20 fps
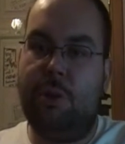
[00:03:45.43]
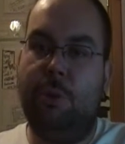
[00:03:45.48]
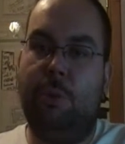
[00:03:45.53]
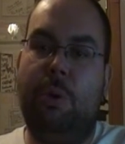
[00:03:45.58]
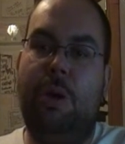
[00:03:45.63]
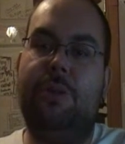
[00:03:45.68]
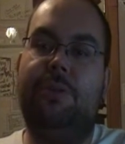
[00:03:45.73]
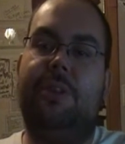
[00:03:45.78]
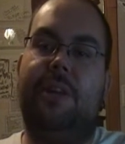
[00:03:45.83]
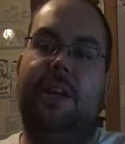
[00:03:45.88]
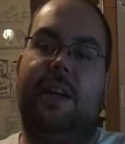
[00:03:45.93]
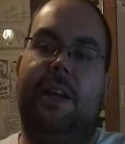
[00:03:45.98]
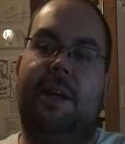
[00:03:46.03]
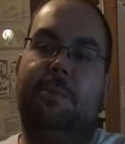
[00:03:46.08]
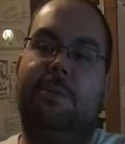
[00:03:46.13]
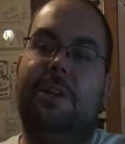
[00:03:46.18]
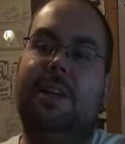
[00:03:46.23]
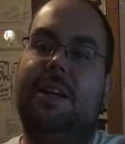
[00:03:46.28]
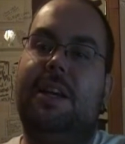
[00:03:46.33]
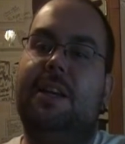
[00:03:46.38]
and
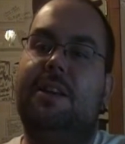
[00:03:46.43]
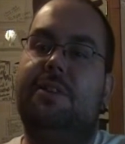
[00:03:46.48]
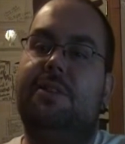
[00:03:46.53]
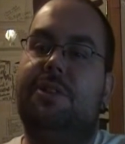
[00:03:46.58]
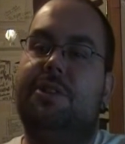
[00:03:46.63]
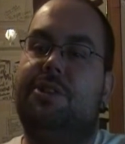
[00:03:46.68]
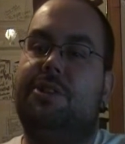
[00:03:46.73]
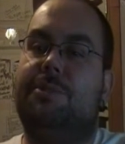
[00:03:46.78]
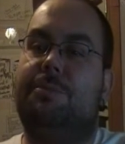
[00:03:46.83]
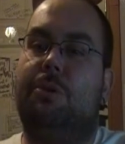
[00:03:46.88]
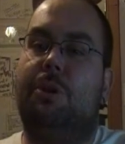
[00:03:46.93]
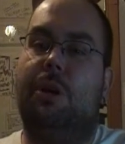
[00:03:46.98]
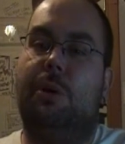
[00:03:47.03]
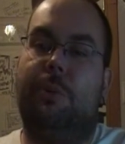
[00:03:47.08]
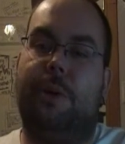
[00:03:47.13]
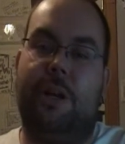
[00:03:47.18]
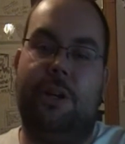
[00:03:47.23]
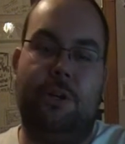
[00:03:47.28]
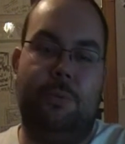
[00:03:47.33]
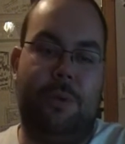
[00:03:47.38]
I'm going to get into this tomorrow
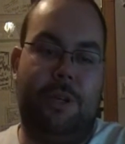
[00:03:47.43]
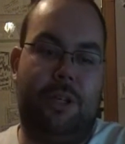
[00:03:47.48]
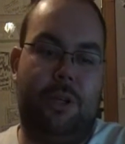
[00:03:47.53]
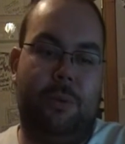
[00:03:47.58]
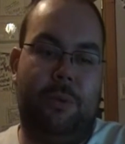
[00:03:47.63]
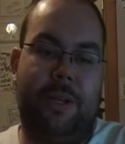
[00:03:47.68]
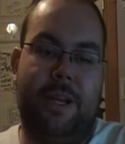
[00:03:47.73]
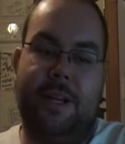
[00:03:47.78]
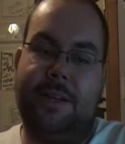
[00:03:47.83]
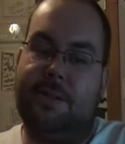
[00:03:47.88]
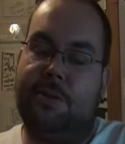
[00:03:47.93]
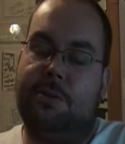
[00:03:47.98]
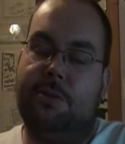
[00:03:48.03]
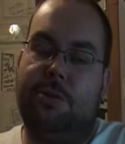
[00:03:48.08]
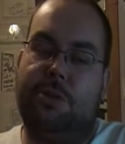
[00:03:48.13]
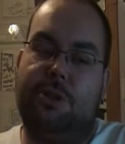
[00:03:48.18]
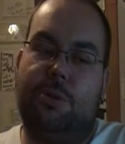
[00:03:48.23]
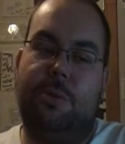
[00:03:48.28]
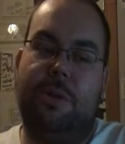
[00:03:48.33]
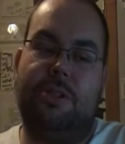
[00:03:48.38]
when I do my Q&A, because I know
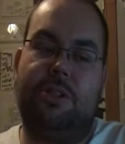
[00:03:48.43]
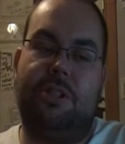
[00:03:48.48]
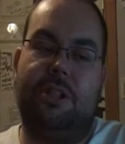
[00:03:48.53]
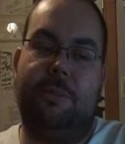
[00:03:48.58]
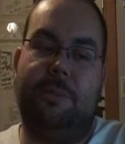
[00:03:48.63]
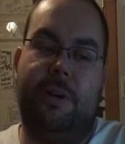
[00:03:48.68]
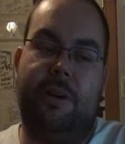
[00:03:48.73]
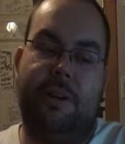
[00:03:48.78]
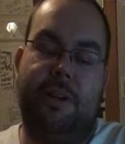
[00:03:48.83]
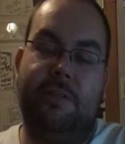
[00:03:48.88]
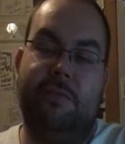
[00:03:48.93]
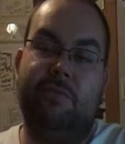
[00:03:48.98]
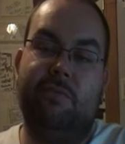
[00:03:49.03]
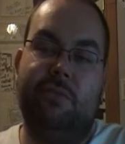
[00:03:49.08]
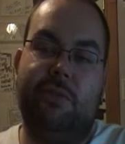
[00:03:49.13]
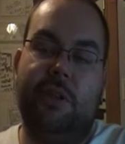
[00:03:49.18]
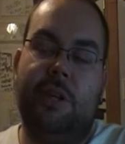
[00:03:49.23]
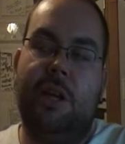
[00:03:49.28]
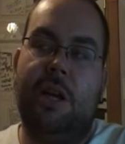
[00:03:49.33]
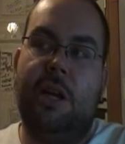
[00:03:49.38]
there's a question about it.
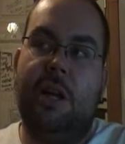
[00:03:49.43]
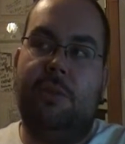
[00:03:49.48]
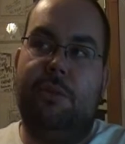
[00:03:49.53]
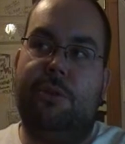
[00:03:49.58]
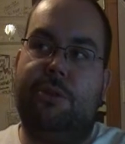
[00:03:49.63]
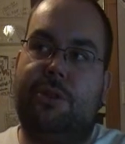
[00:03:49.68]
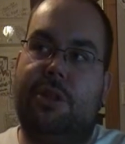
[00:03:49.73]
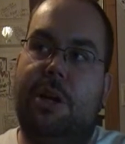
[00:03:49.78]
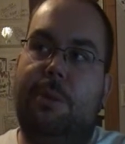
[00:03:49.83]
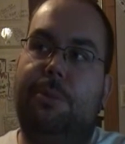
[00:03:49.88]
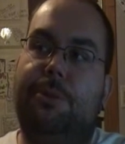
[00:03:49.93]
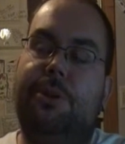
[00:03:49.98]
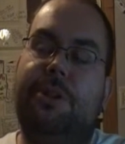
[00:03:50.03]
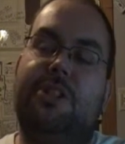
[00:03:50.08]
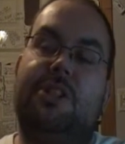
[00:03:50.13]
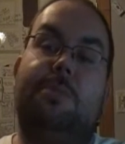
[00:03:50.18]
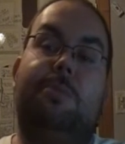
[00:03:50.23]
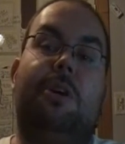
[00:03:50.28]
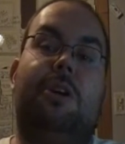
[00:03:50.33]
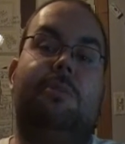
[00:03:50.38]
There's a couple
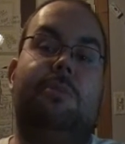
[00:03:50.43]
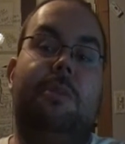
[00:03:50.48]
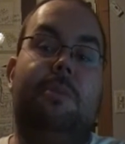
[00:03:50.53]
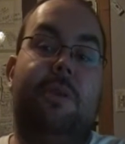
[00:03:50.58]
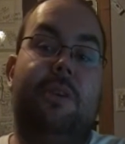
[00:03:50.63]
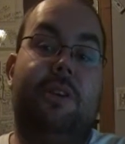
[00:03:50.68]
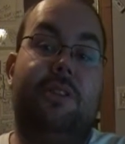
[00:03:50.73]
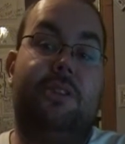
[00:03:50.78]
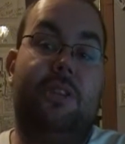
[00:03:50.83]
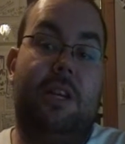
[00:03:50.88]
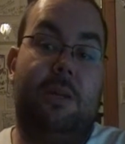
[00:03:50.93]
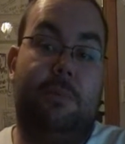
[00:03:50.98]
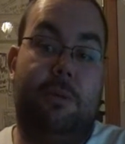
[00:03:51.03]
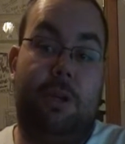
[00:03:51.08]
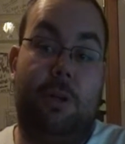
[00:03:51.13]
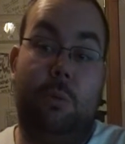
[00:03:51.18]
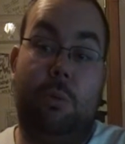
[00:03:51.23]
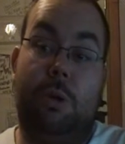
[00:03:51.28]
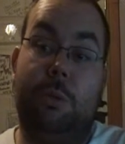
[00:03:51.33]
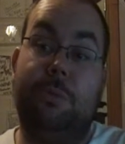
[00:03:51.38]
things that bugged me about his
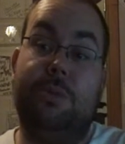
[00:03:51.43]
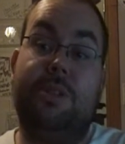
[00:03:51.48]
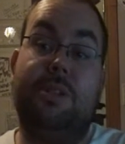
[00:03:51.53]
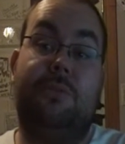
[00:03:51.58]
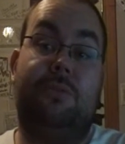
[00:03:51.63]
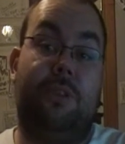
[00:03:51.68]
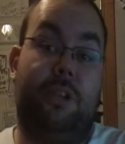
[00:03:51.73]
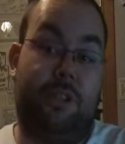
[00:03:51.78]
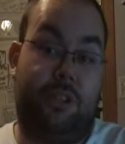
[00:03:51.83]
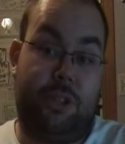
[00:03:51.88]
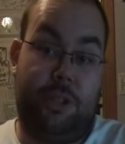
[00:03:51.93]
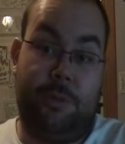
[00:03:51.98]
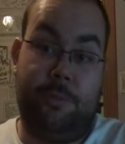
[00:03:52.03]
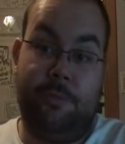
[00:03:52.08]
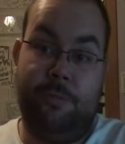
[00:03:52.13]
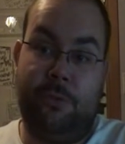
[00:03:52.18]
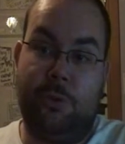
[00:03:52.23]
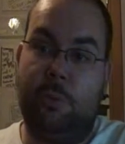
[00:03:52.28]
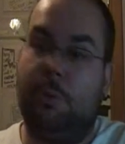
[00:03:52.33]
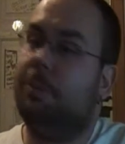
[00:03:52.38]
debut. One was his finisher,
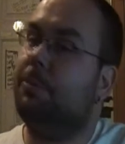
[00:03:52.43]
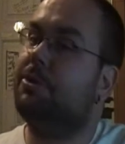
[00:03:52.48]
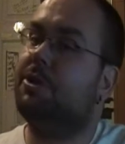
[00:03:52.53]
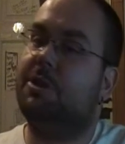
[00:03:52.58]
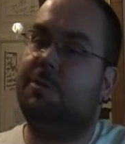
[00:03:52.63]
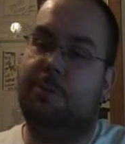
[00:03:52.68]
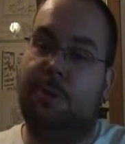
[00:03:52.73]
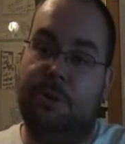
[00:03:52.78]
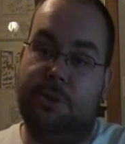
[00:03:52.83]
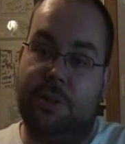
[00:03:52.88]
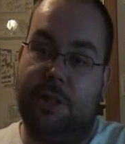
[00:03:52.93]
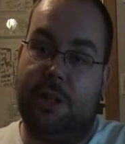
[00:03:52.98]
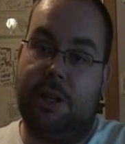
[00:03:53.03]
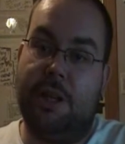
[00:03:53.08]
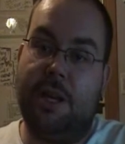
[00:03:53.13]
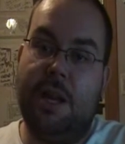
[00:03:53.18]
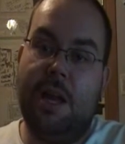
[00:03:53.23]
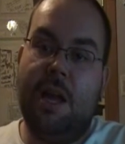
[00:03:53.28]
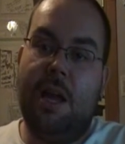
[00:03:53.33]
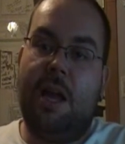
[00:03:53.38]
one was his
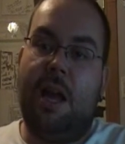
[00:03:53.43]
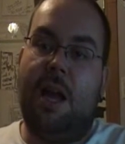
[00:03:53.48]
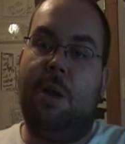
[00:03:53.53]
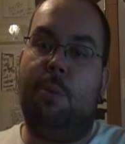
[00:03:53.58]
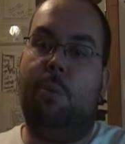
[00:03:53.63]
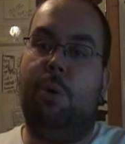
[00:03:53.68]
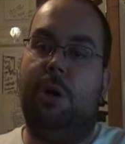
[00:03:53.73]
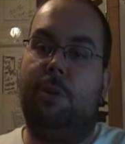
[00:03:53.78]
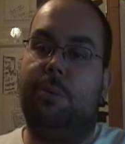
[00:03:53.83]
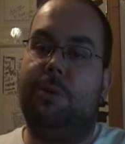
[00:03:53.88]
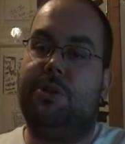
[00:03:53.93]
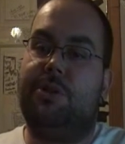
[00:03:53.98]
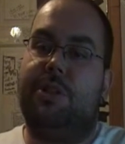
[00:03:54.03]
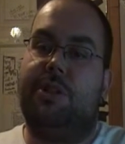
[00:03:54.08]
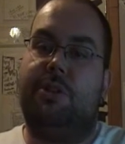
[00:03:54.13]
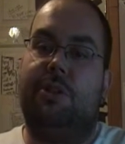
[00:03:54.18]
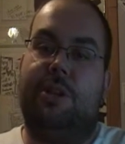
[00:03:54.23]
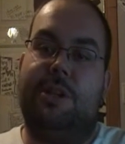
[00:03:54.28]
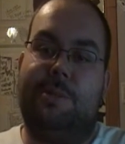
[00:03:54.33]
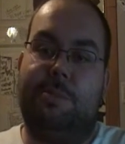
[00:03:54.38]
music, and one was they
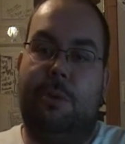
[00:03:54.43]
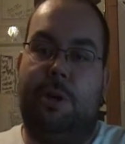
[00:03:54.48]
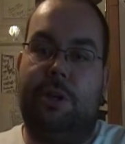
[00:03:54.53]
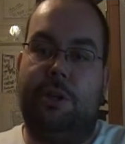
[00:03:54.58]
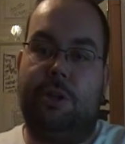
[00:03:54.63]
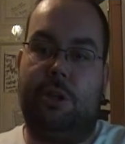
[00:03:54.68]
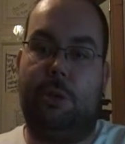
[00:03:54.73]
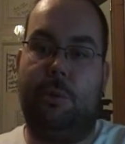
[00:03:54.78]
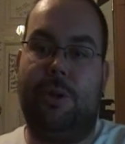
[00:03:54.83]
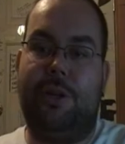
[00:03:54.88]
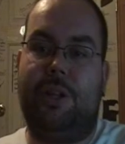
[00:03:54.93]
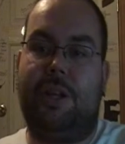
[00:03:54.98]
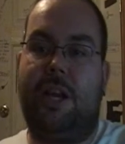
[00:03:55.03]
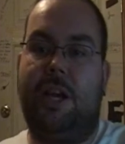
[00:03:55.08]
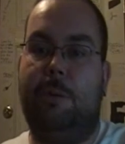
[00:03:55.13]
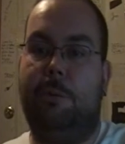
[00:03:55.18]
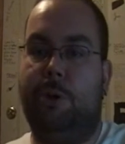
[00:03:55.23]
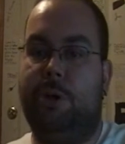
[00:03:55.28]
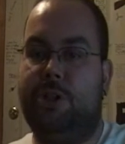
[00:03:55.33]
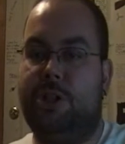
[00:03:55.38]
took his moniker away, the
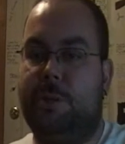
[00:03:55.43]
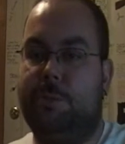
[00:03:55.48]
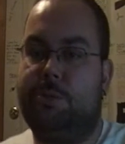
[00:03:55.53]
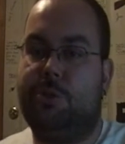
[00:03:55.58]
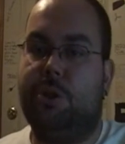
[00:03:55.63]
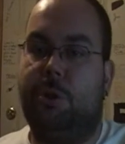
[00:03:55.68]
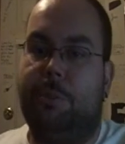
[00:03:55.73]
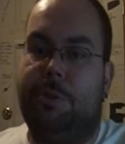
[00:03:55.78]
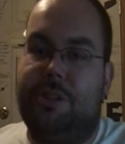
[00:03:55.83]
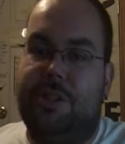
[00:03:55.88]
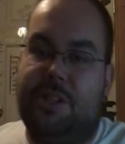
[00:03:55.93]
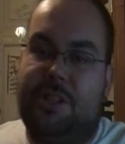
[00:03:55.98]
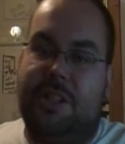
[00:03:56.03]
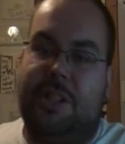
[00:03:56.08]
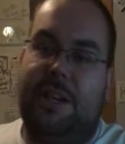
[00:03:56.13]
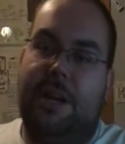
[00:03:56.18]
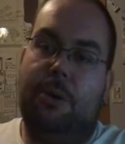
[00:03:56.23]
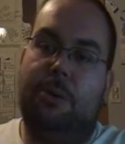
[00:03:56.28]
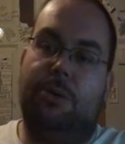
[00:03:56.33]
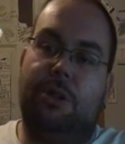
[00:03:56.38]
Cowboy James Storm, because it
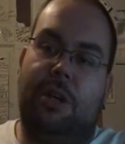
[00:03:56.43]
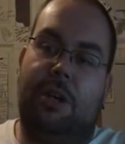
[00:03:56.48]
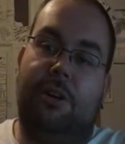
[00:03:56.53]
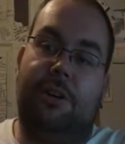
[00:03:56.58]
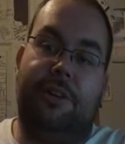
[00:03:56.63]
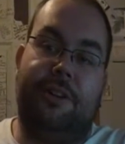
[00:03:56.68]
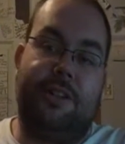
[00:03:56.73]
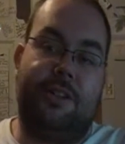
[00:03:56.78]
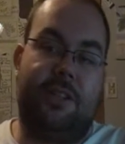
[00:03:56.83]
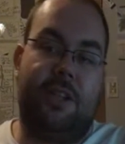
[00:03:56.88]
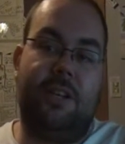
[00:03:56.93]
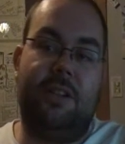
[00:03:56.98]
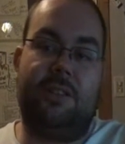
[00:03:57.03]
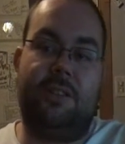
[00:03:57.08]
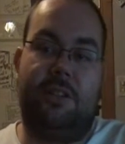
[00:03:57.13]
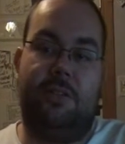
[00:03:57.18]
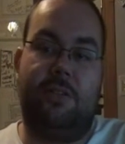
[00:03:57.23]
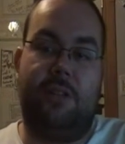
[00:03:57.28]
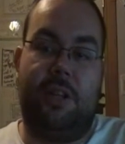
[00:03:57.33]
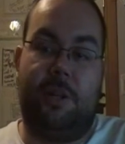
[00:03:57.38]
said Outlaw on his tights
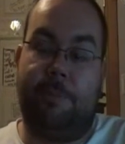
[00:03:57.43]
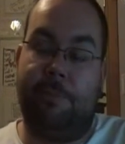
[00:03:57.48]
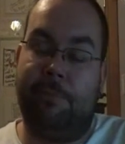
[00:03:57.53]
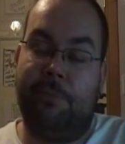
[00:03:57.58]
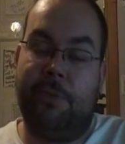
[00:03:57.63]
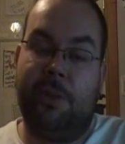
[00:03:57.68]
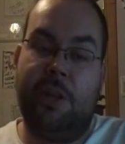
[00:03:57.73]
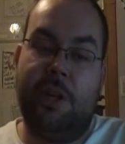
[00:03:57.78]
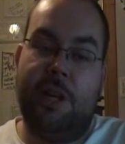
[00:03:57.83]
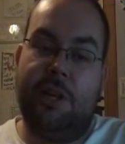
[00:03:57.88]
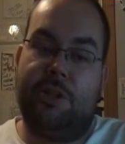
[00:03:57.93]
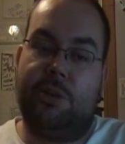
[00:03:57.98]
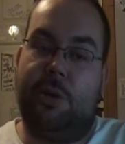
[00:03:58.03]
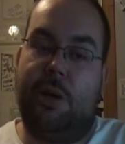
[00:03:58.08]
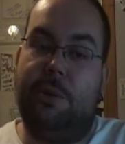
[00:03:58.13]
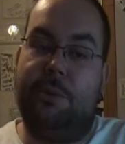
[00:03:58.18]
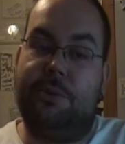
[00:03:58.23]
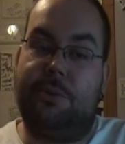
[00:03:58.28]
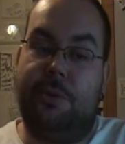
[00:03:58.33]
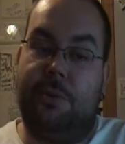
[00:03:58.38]
and everything. So
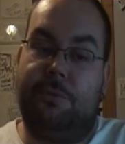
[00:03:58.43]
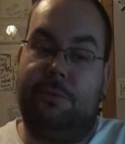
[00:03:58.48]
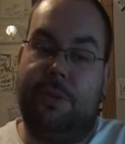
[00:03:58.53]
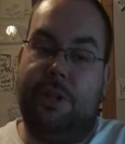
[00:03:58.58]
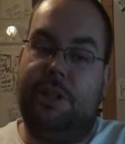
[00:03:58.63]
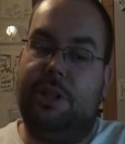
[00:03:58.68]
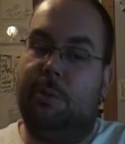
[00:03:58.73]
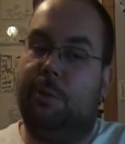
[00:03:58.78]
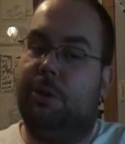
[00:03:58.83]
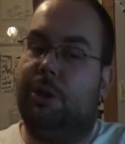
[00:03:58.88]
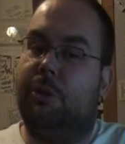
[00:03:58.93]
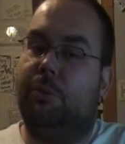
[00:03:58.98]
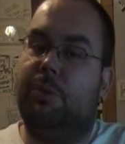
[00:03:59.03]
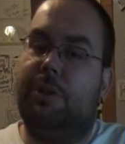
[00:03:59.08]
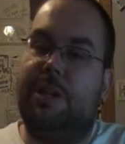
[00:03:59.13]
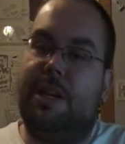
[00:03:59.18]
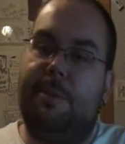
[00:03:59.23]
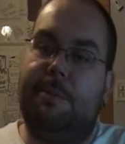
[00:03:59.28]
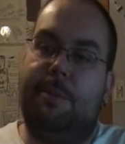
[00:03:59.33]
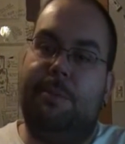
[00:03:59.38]
I was afraid they were going to
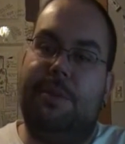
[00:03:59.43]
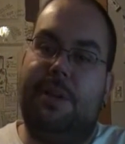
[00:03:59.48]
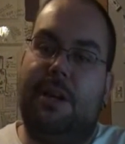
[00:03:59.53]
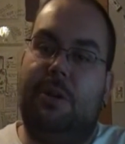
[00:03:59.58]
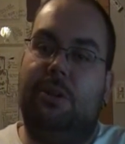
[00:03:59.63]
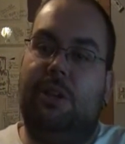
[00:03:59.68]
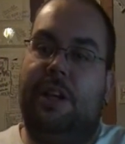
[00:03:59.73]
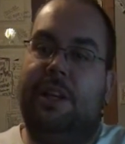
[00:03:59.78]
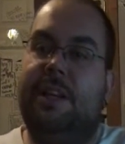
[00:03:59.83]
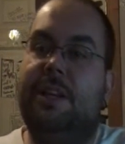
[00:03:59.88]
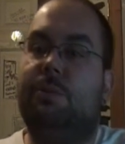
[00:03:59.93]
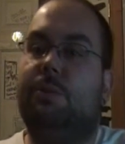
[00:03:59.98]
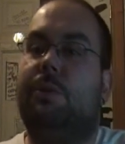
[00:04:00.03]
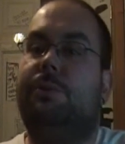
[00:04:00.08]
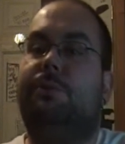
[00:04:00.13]
rename him the Outlaw. He